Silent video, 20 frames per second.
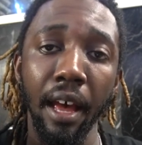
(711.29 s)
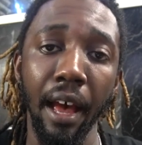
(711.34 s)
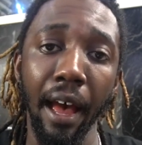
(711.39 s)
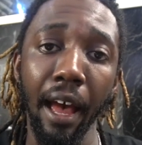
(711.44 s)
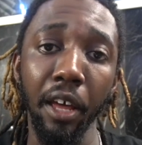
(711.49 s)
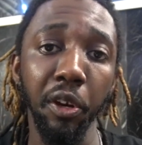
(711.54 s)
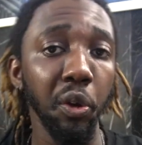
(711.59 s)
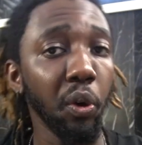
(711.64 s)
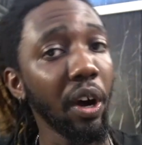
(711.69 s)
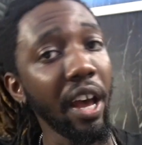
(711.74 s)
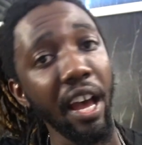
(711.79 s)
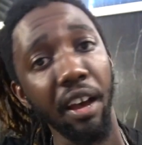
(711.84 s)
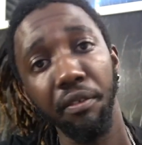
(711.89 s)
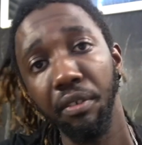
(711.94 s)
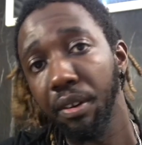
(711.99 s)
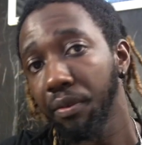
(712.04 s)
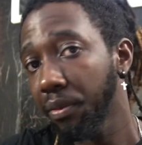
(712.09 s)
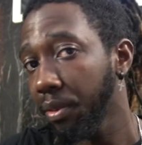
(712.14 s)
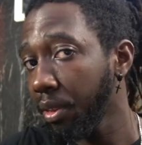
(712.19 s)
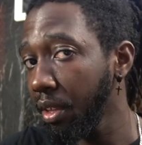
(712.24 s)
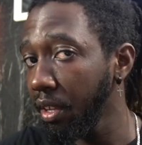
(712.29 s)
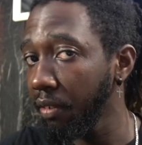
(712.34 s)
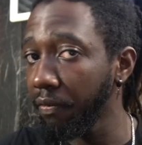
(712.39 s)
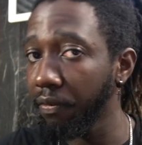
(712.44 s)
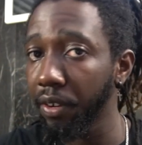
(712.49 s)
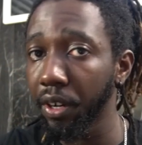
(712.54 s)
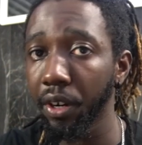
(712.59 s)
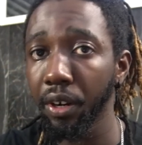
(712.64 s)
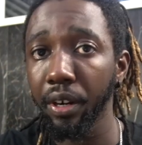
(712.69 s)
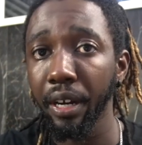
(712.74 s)
I don't have everything
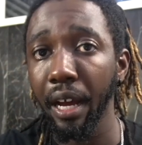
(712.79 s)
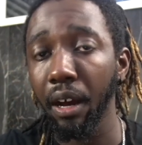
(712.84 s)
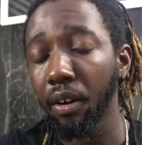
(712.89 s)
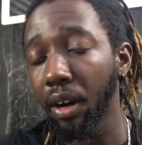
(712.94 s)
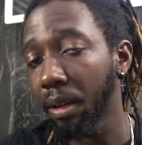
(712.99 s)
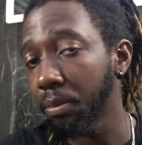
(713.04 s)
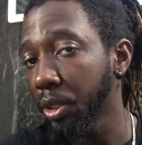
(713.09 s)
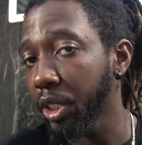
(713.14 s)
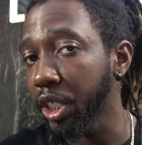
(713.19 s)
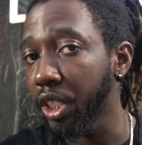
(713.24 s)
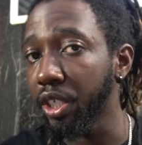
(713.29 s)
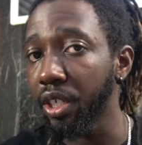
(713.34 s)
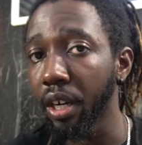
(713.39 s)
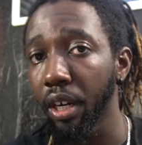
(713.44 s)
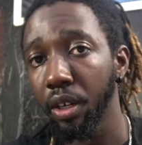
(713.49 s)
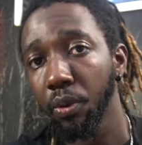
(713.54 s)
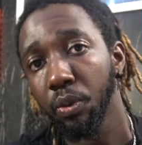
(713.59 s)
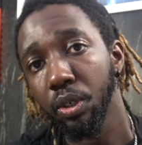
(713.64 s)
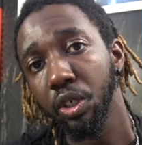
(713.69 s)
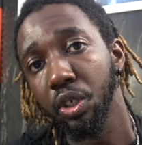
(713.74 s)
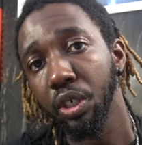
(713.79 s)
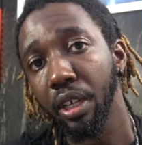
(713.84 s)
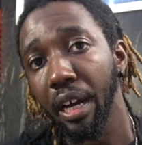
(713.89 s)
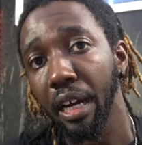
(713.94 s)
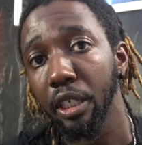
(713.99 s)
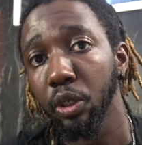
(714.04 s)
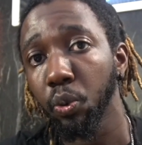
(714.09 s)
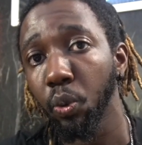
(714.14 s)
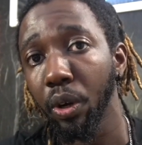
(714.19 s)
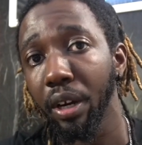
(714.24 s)
figured out. I'm just sharing with you
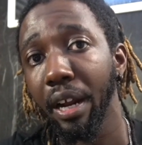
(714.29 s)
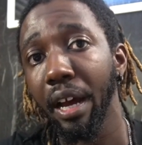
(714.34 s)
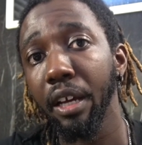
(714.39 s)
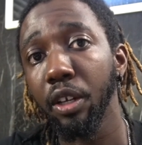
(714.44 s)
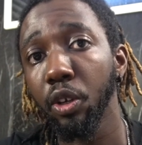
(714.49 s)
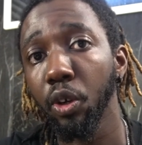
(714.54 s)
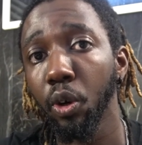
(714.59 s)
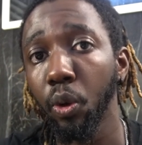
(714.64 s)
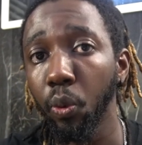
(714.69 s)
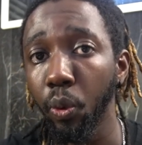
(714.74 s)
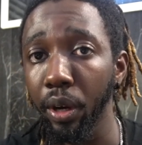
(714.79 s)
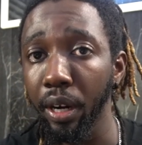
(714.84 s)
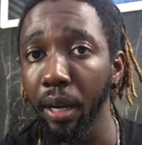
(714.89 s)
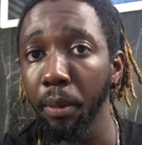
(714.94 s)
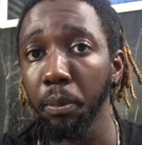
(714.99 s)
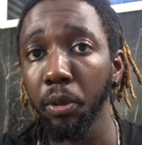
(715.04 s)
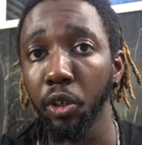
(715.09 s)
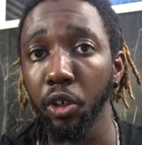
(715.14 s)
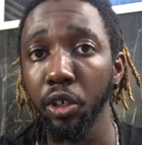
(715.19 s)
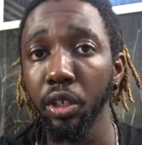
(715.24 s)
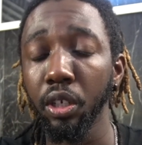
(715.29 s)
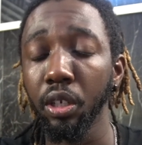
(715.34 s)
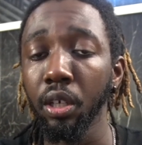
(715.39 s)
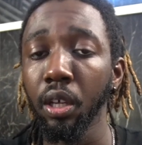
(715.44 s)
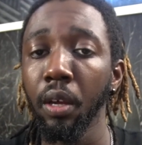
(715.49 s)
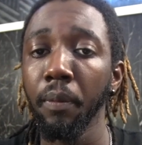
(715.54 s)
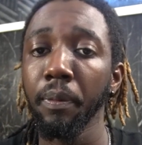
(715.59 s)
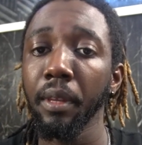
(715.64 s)
guys what I know, what I'm learning,